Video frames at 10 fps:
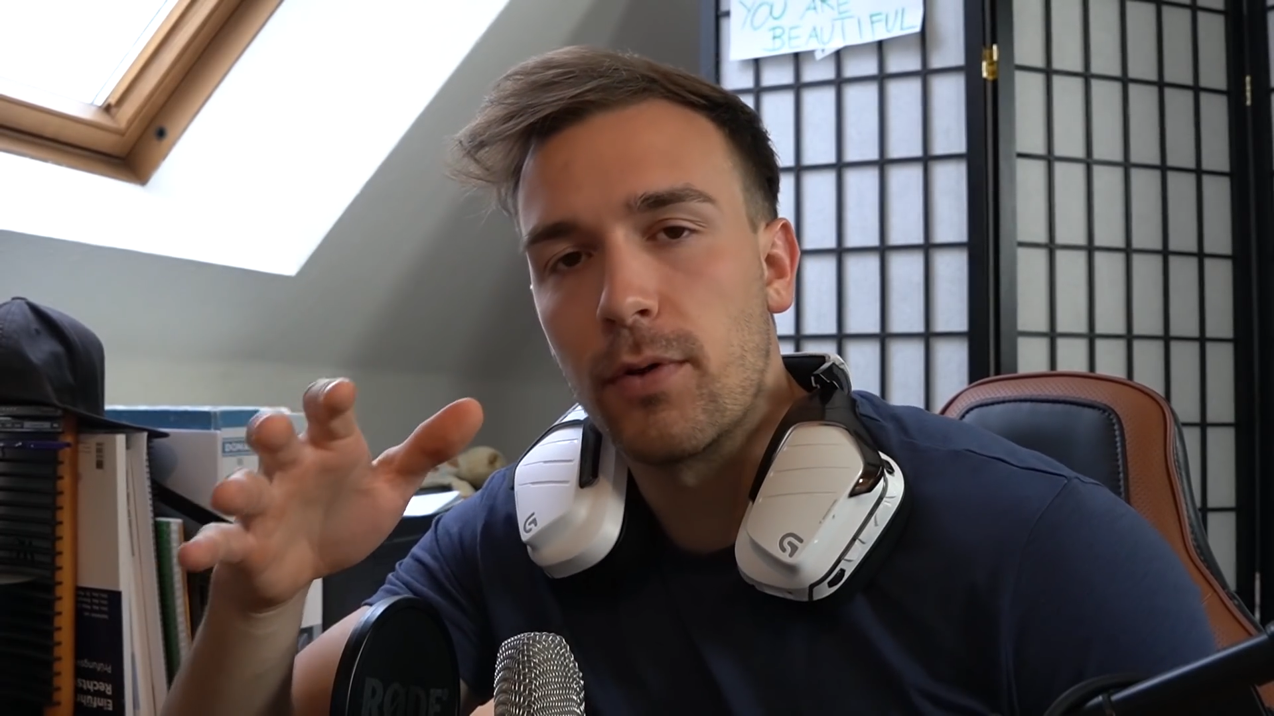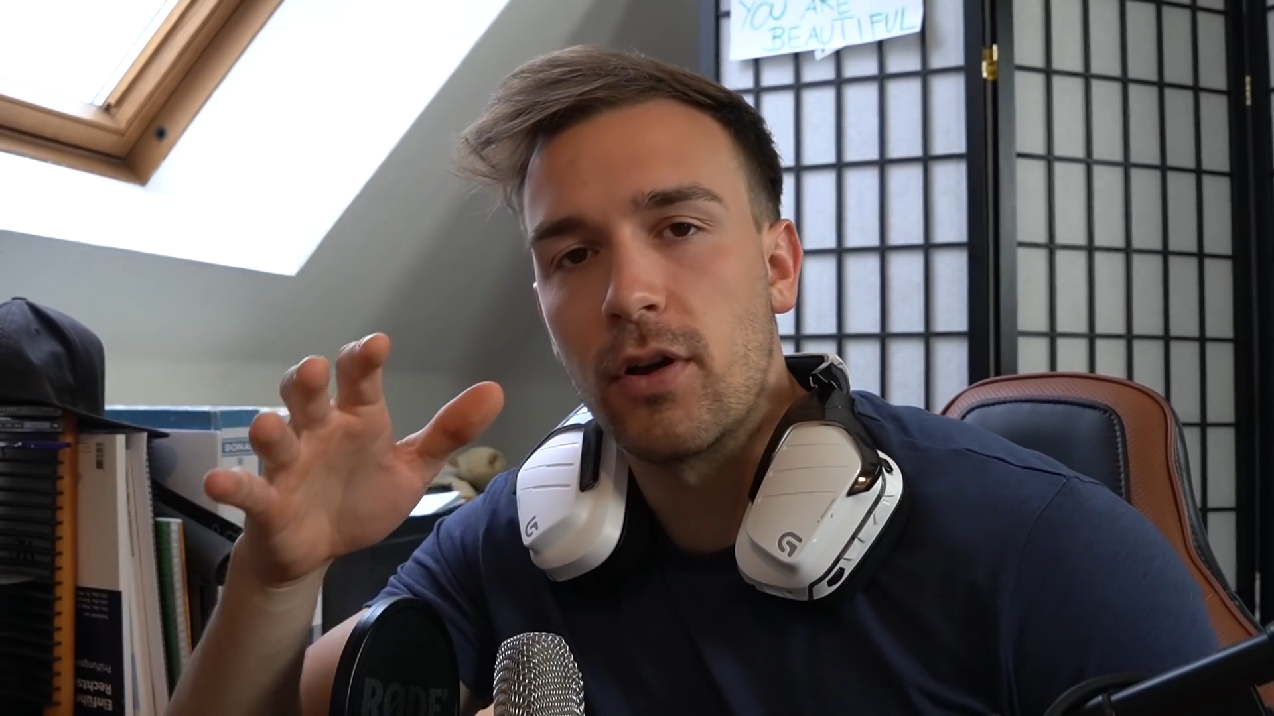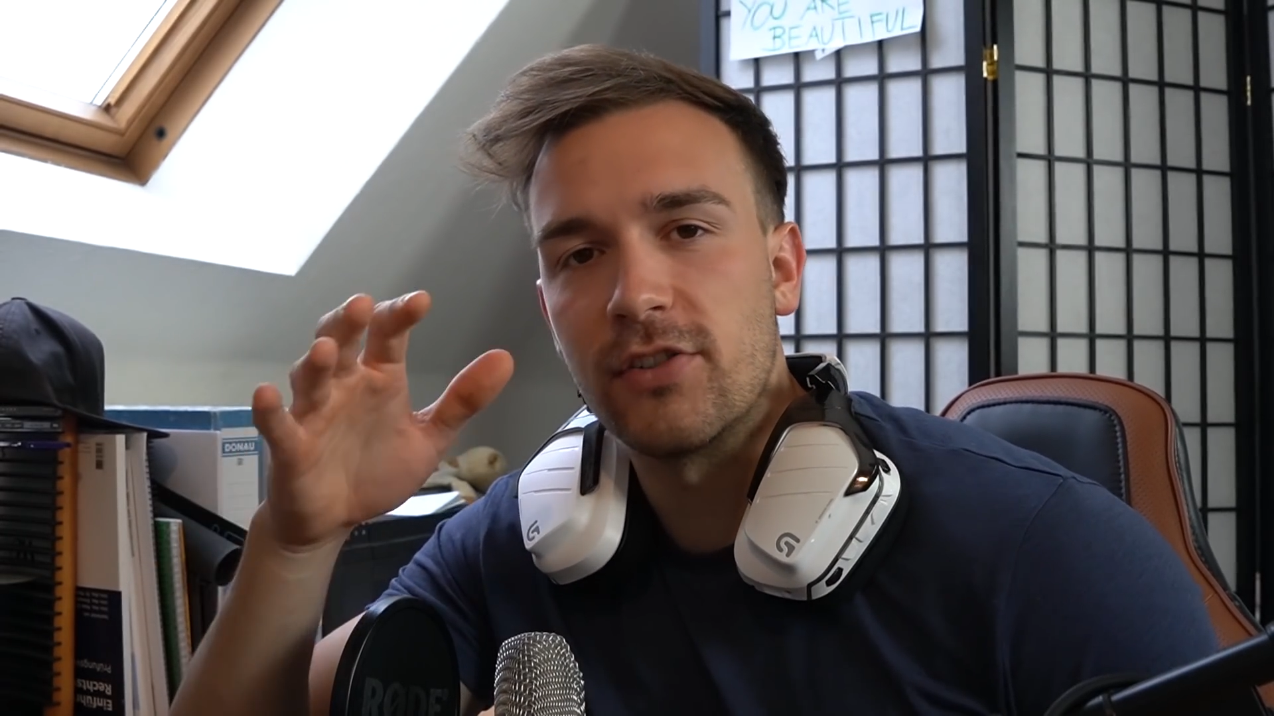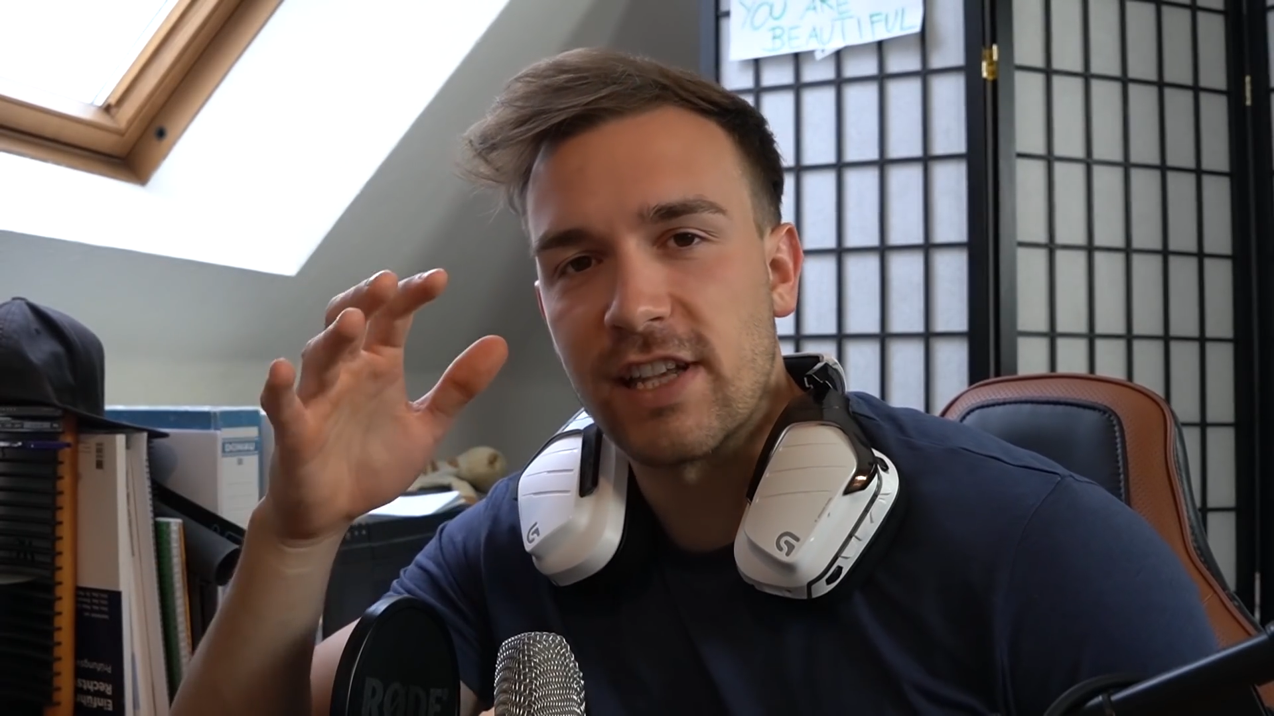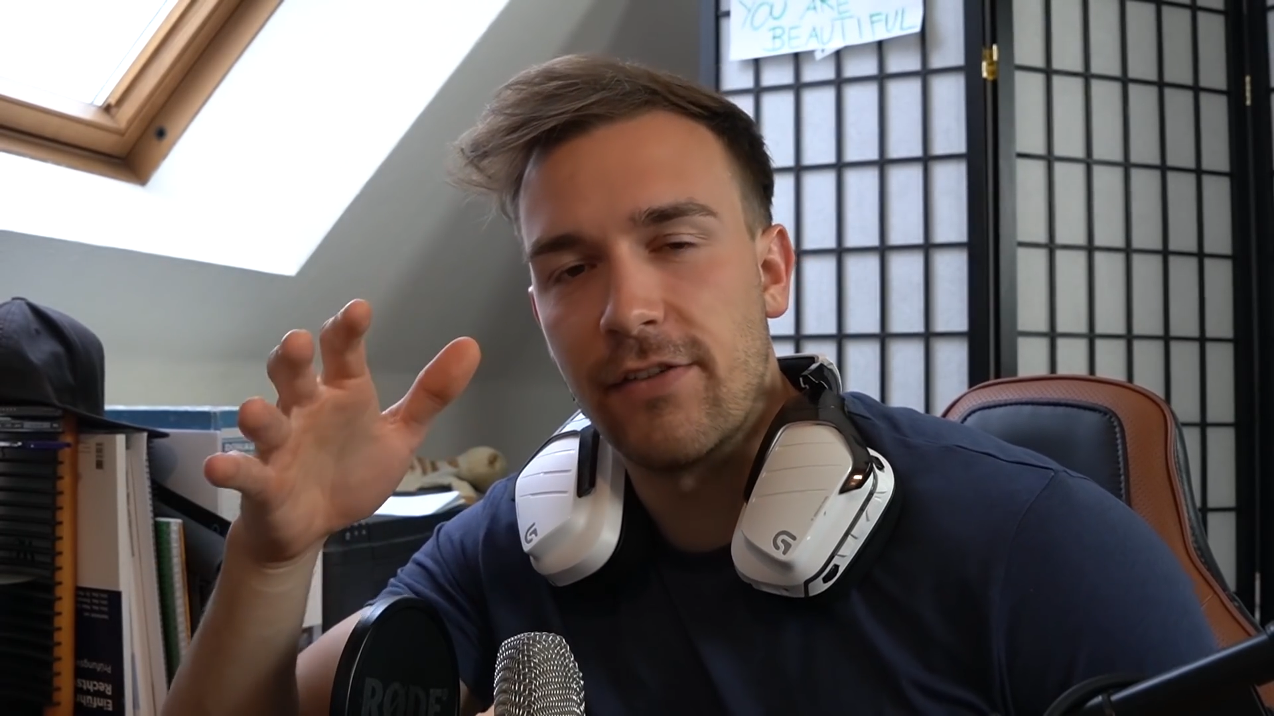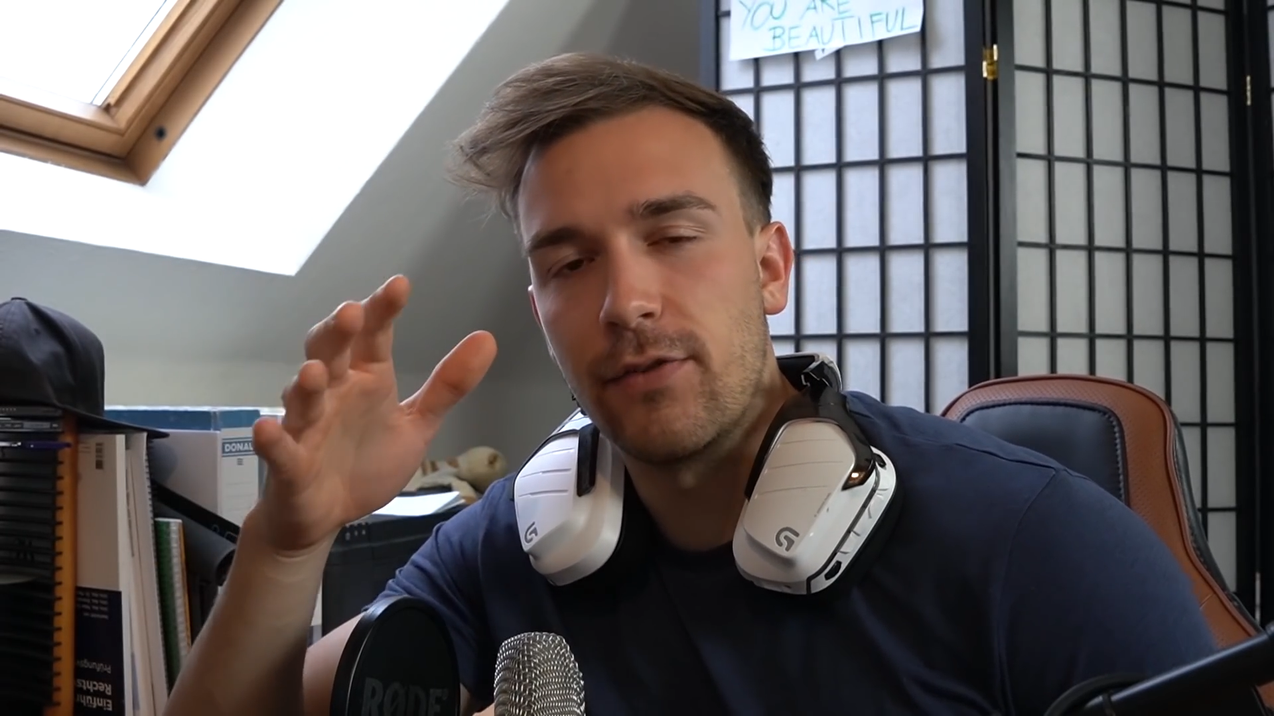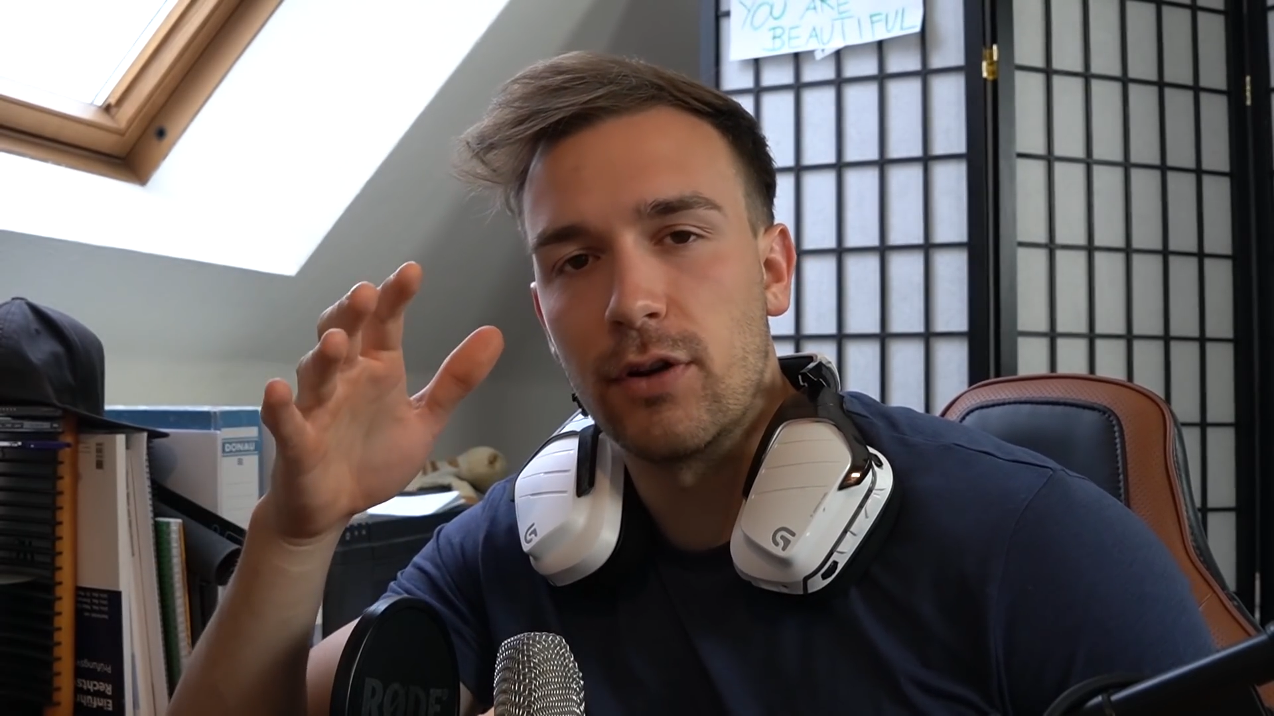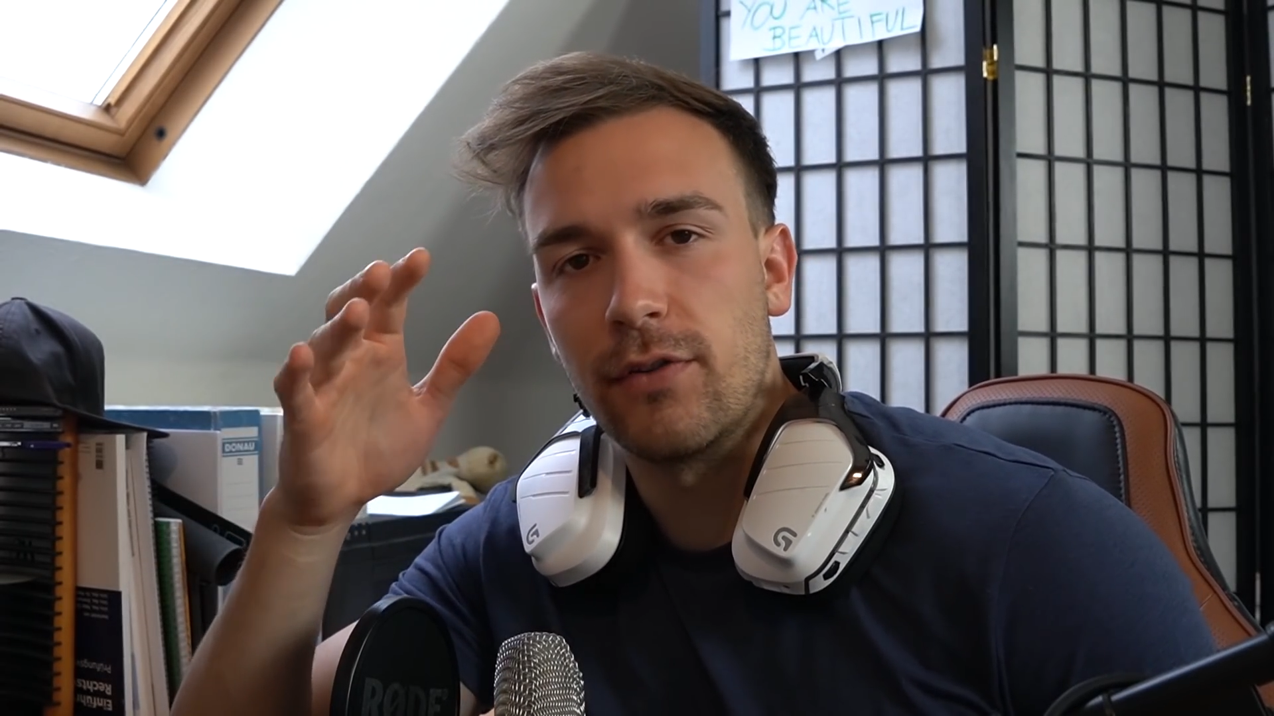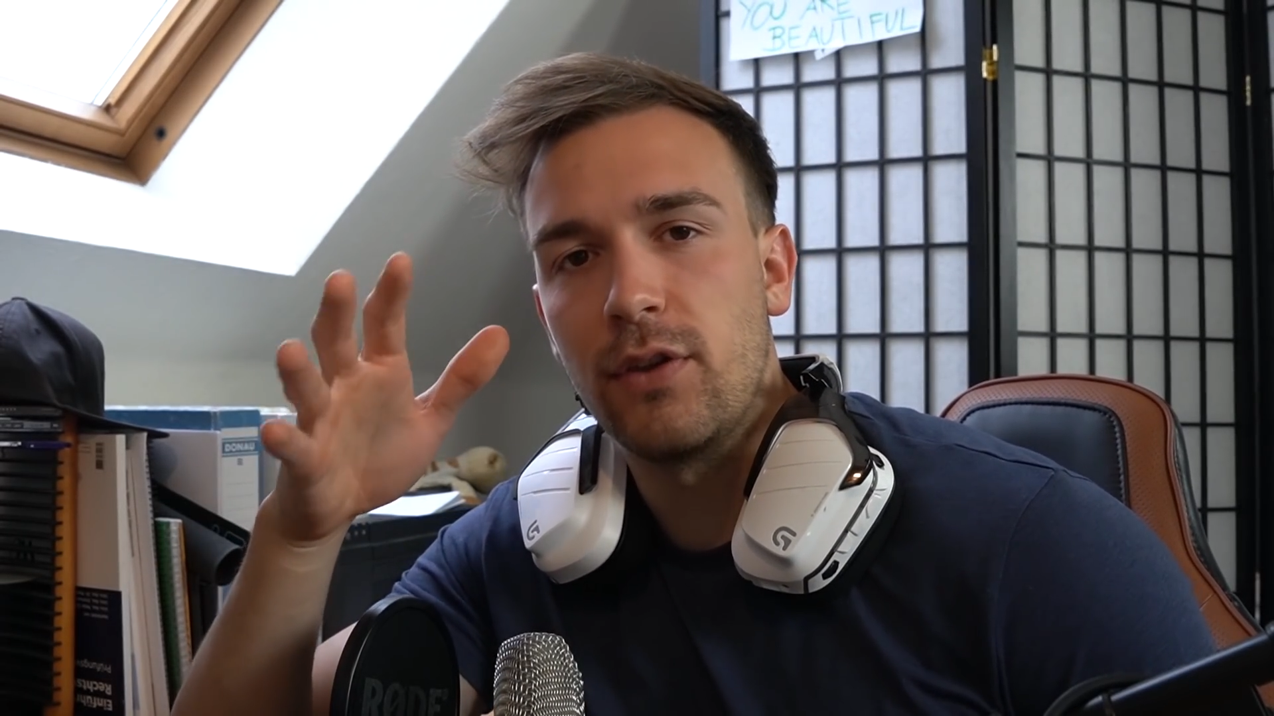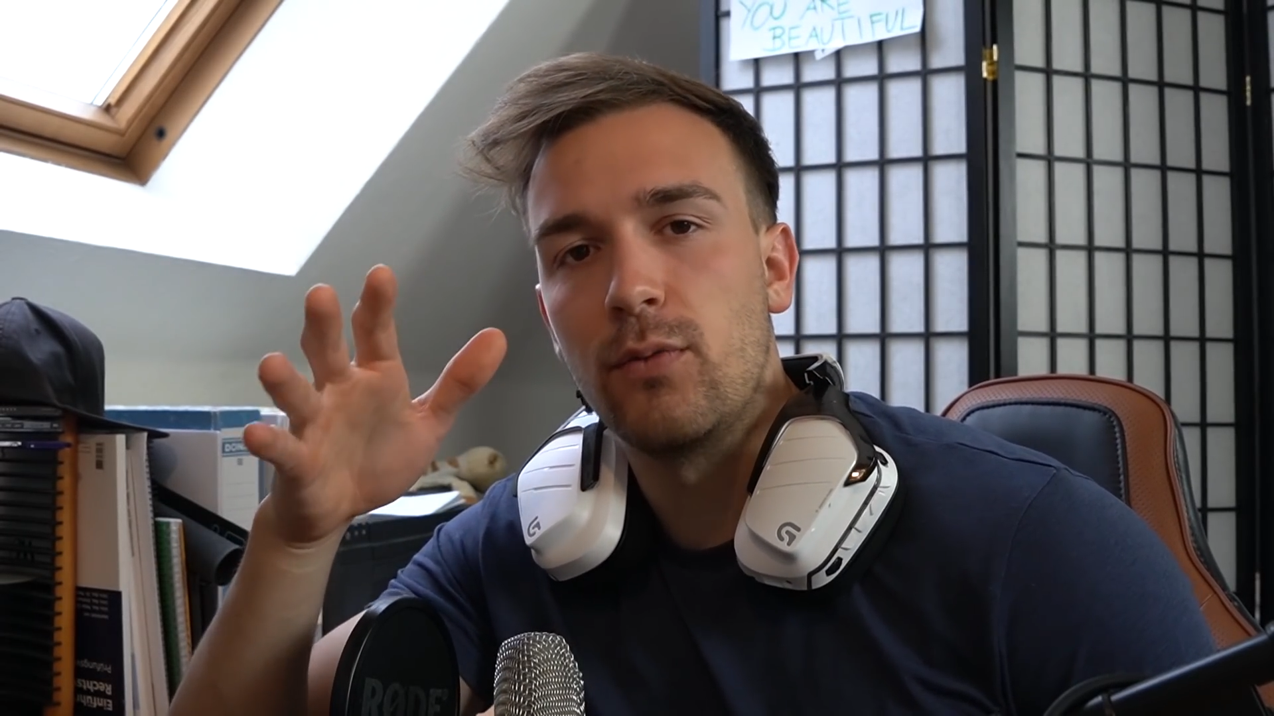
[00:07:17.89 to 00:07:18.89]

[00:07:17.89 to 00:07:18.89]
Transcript: because every one of